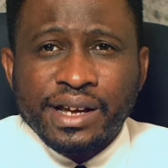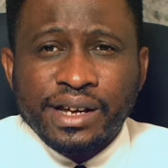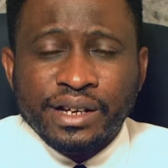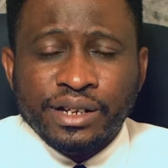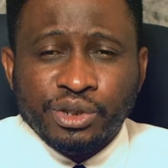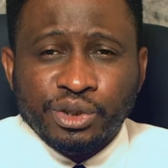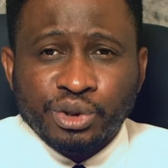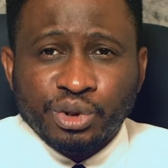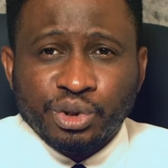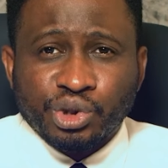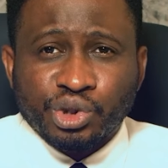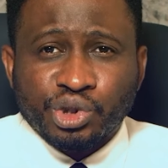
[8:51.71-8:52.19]

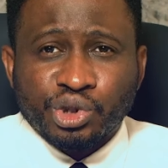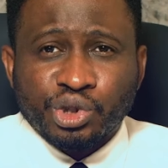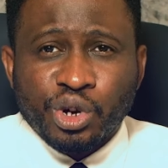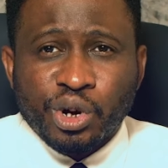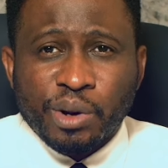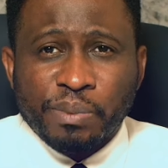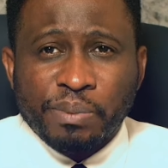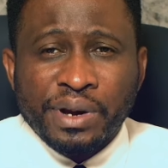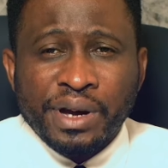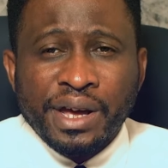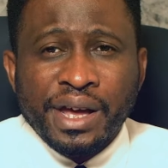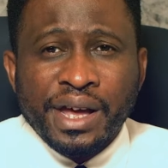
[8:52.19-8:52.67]
And you
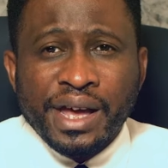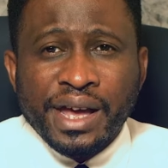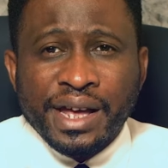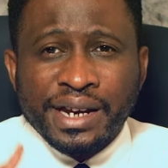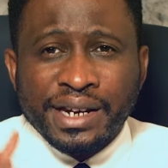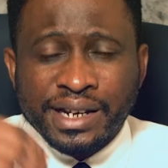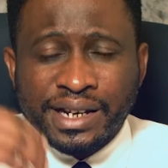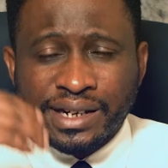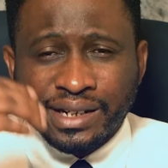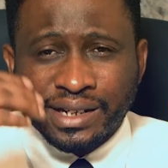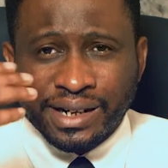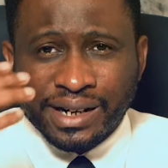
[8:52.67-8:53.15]
stop,
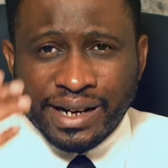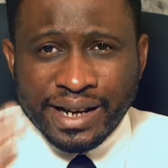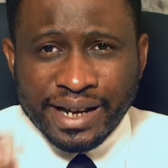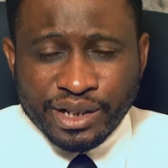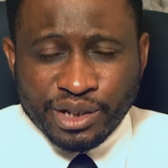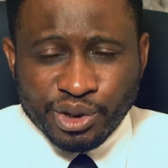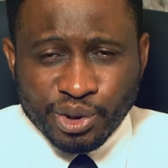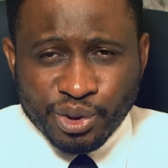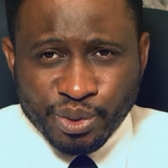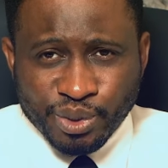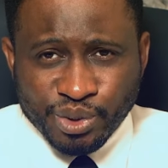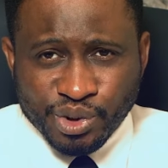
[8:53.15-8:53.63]
and then the
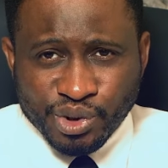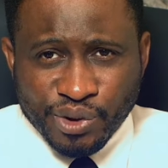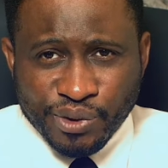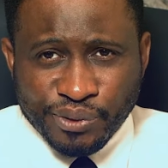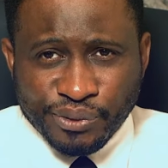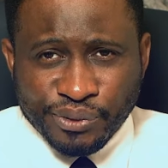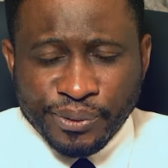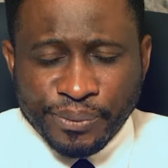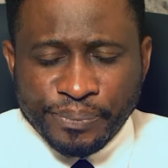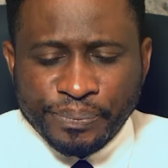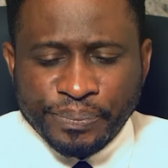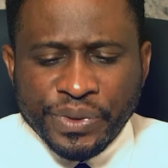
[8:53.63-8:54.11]
light goes
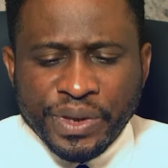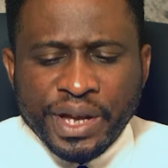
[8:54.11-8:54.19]
off.